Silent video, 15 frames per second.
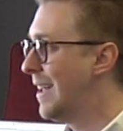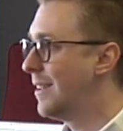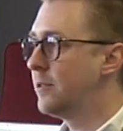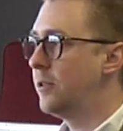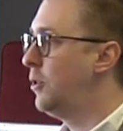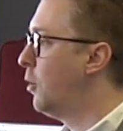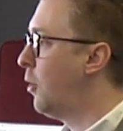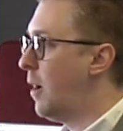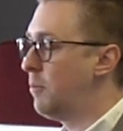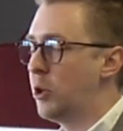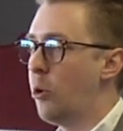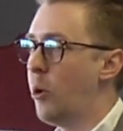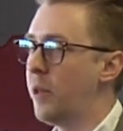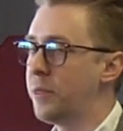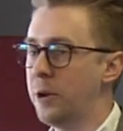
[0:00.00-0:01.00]
So you don't have to
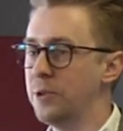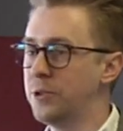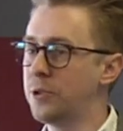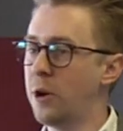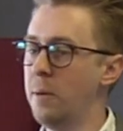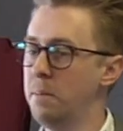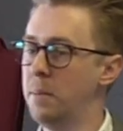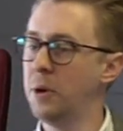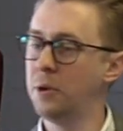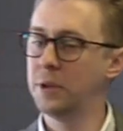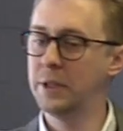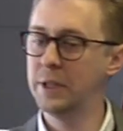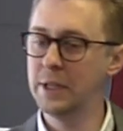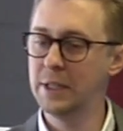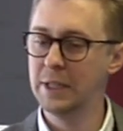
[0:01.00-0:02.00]
go out there and start
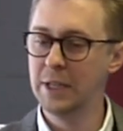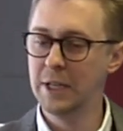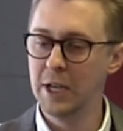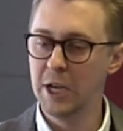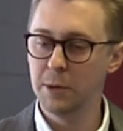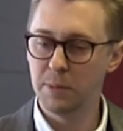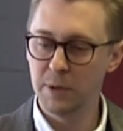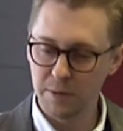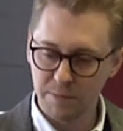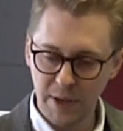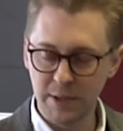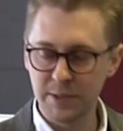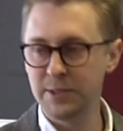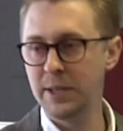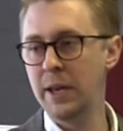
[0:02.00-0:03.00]
building it, but if
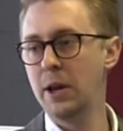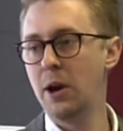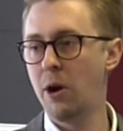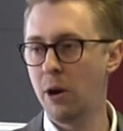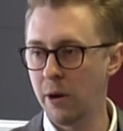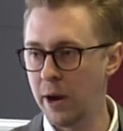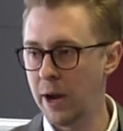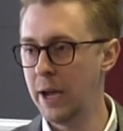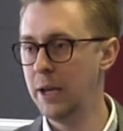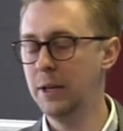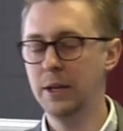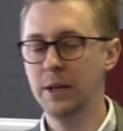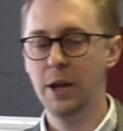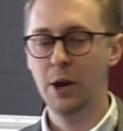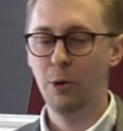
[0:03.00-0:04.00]
they say, all right,
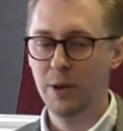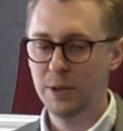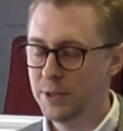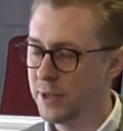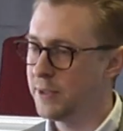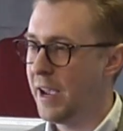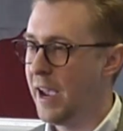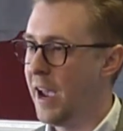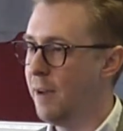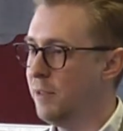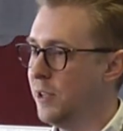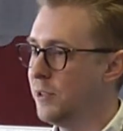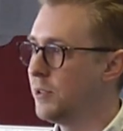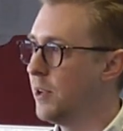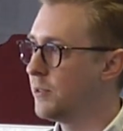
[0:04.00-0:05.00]
it doesn't have
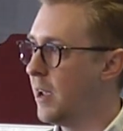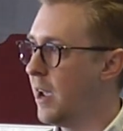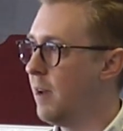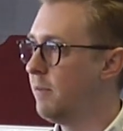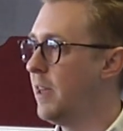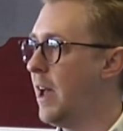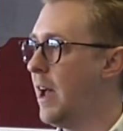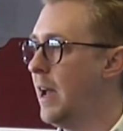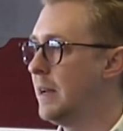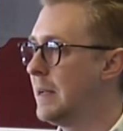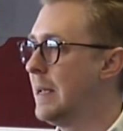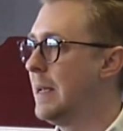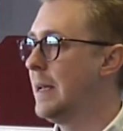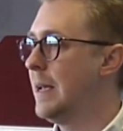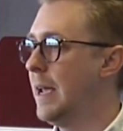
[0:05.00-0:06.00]
this, doesn't have that,
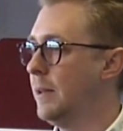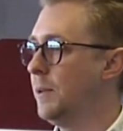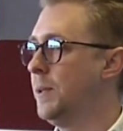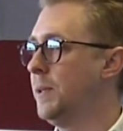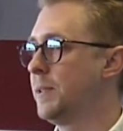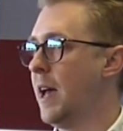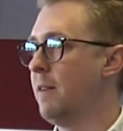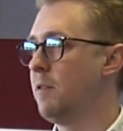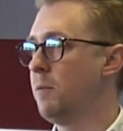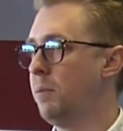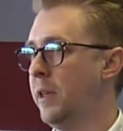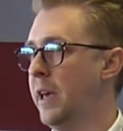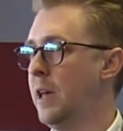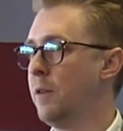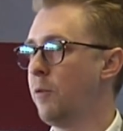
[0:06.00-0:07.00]
at least have a
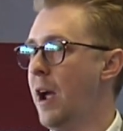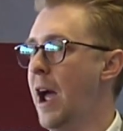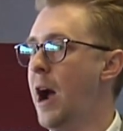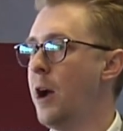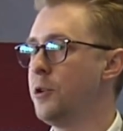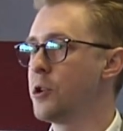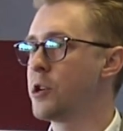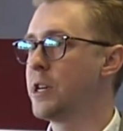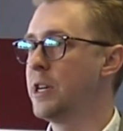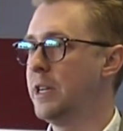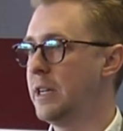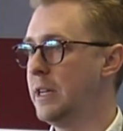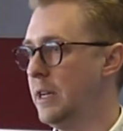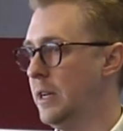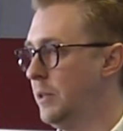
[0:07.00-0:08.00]
plan for how you're going
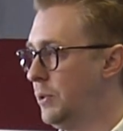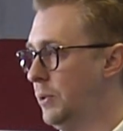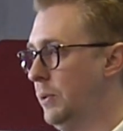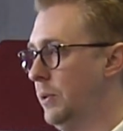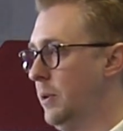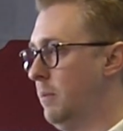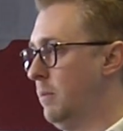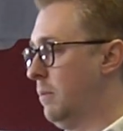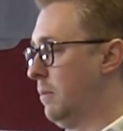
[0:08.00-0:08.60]
to get it to them.